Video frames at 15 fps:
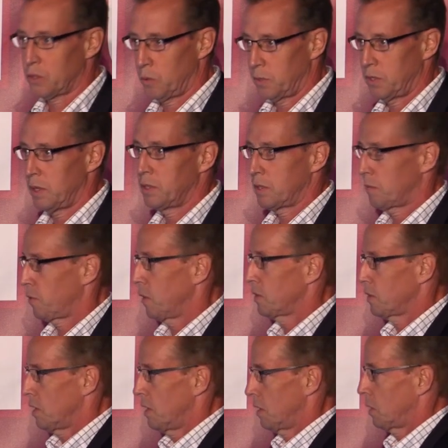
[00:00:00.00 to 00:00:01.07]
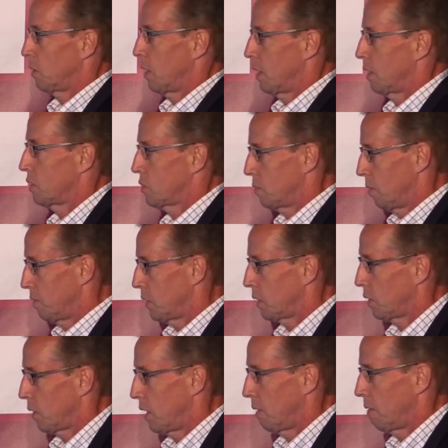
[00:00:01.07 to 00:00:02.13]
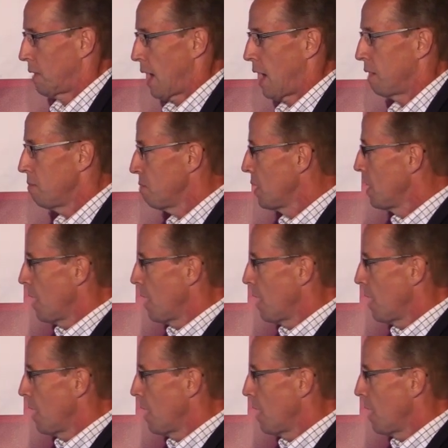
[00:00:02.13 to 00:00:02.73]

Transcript: so it's easy for us to integrate it. So we've integrated that.